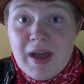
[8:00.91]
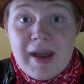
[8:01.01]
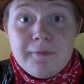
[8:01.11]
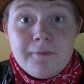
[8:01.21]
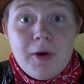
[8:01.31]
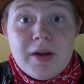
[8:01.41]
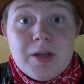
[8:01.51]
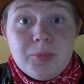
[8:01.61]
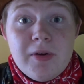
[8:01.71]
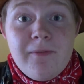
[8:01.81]
and find a
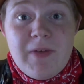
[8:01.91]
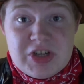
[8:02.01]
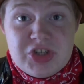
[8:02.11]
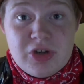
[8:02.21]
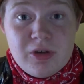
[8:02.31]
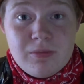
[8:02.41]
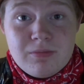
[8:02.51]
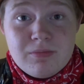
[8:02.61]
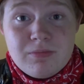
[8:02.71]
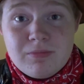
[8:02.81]
professional.
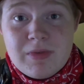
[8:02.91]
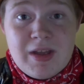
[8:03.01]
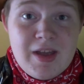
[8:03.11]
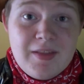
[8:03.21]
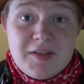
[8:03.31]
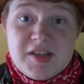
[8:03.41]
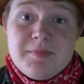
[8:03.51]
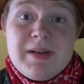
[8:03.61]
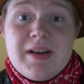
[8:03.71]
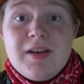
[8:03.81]
This has
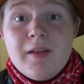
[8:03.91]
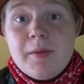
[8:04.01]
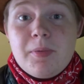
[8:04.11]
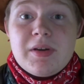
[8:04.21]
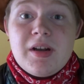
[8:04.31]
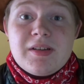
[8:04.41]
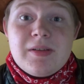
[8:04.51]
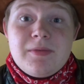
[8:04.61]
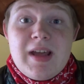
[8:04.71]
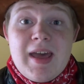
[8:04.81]
been another
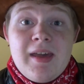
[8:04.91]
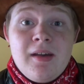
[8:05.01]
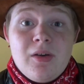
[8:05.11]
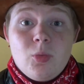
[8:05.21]
productive day